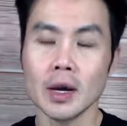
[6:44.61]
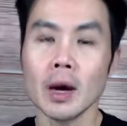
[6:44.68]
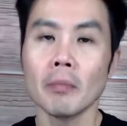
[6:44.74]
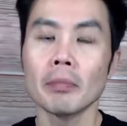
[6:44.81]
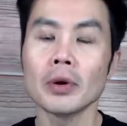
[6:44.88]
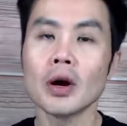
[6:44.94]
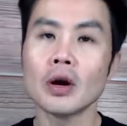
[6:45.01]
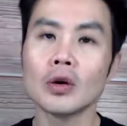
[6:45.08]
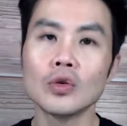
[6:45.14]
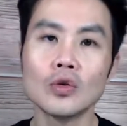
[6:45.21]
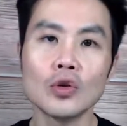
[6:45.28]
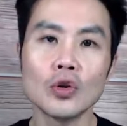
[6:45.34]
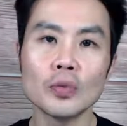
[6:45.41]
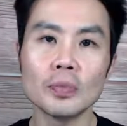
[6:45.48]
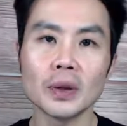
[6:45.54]
But on
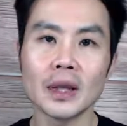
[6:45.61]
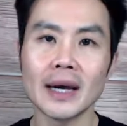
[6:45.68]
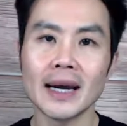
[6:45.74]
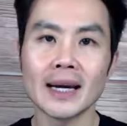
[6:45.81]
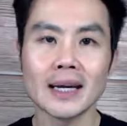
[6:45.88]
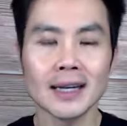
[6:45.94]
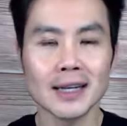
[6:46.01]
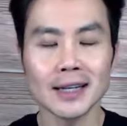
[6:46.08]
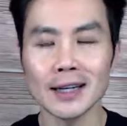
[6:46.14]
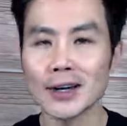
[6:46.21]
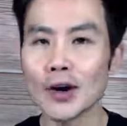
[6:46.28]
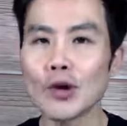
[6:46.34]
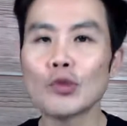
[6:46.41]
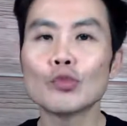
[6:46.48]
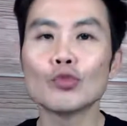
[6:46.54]
Google Play, you
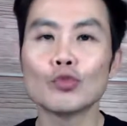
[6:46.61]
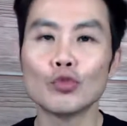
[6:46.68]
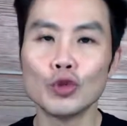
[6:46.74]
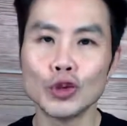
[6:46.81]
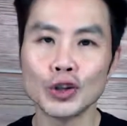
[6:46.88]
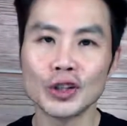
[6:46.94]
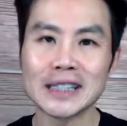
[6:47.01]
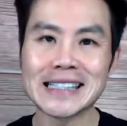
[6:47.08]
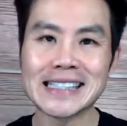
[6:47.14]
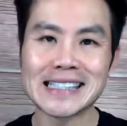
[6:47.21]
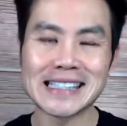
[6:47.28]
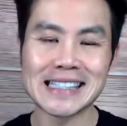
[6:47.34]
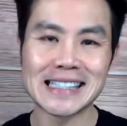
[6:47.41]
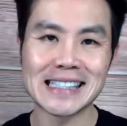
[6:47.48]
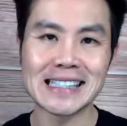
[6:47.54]
don't really
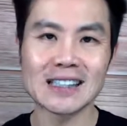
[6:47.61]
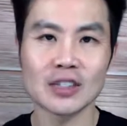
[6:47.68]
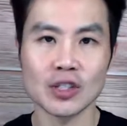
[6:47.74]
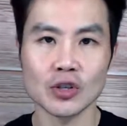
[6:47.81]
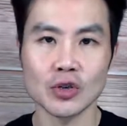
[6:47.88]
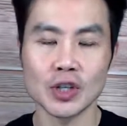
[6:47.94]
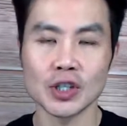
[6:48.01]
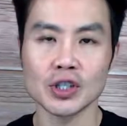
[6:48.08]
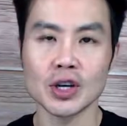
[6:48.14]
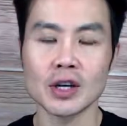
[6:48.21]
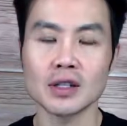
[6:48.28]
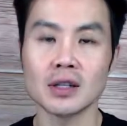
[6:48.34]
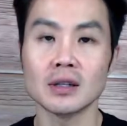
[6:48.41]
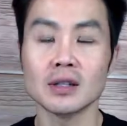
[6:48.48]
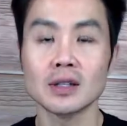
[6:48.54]
see the
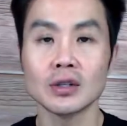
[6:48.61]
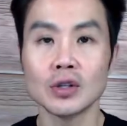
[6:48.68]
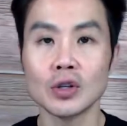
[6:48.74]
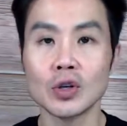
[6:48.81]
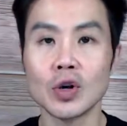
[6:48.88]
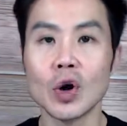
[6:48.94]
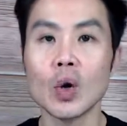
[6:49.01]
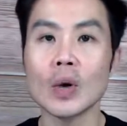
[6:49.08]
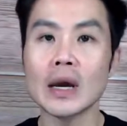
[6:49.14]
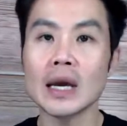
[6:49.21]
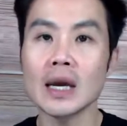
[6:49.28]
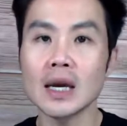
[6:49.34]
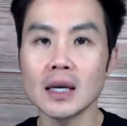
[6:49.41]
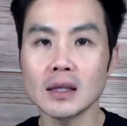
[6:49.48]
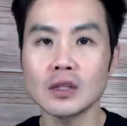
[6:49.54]
screenshots until you go
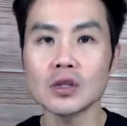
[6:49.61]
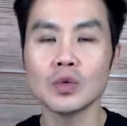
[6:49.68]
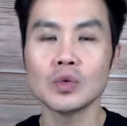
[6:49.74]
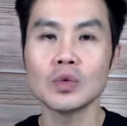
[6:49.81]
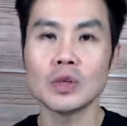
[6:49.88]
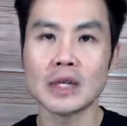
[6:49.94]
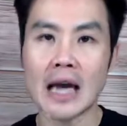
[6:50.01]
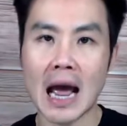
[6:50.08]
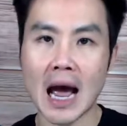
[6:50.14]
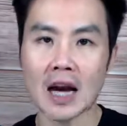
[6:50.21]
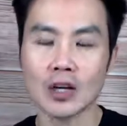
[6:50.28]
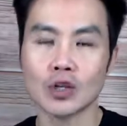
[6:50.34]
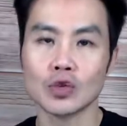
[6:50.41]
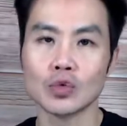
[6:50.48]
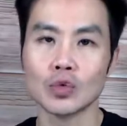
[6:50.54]
into the
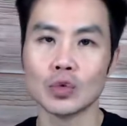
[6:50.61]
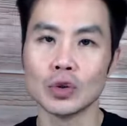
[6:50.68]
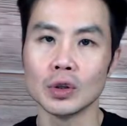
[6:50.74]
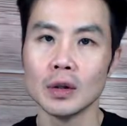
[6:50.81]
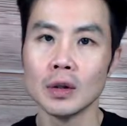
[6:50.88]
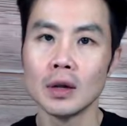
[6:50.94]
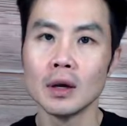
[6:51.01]
actual